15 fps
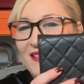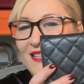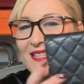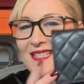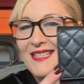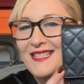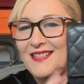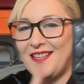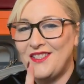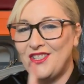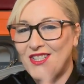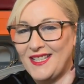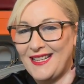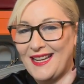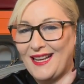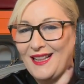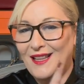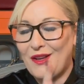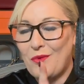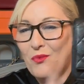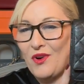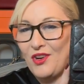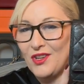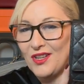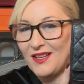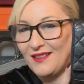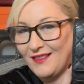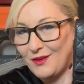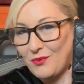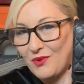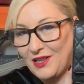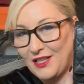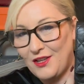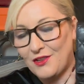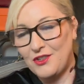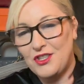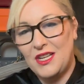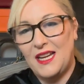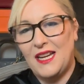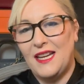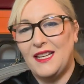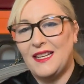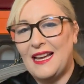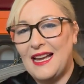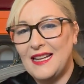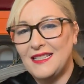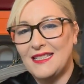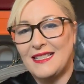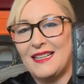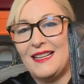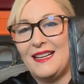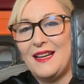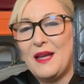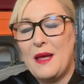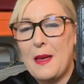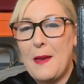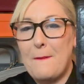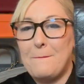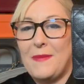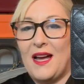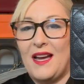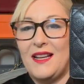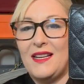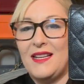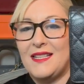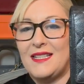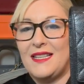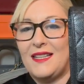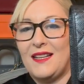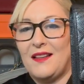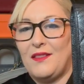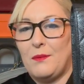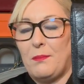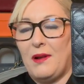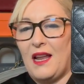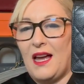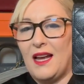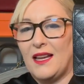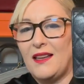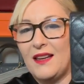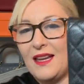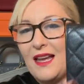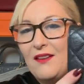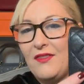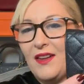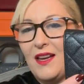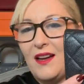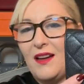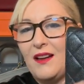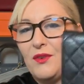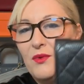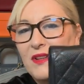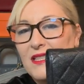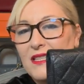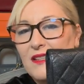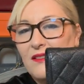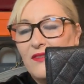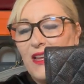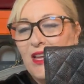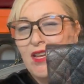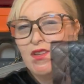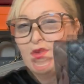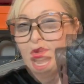This is the Chanel Walk, the wallet on chain, and mine is in the black caviar with silver hardware.